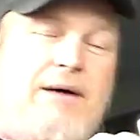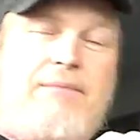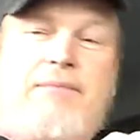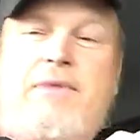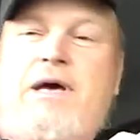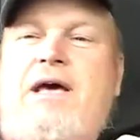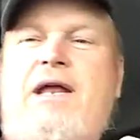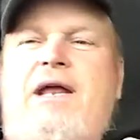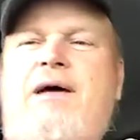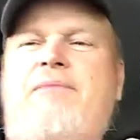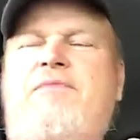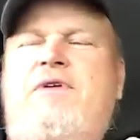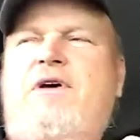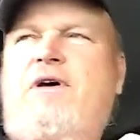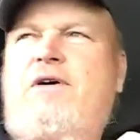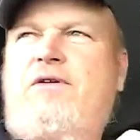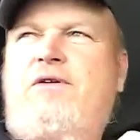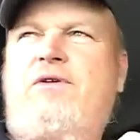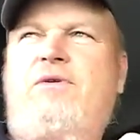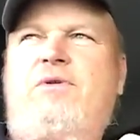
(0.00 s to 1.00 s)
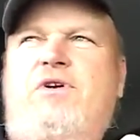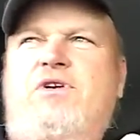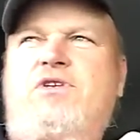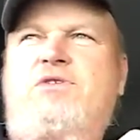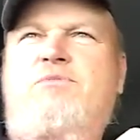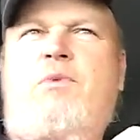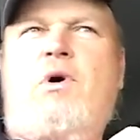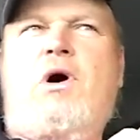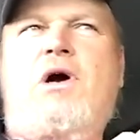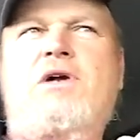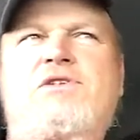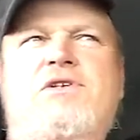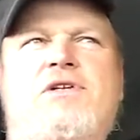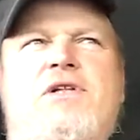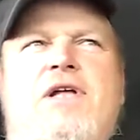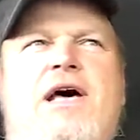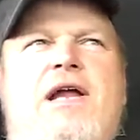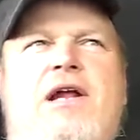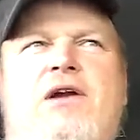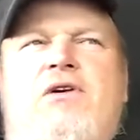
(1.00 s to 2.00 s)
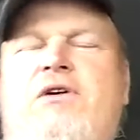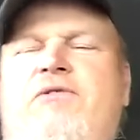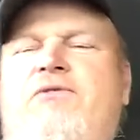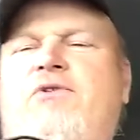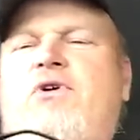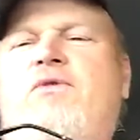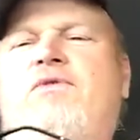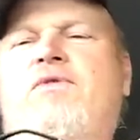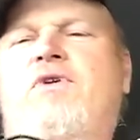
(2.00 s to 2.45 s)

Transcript: man, I'm telling you, there's parts of that I don't even know if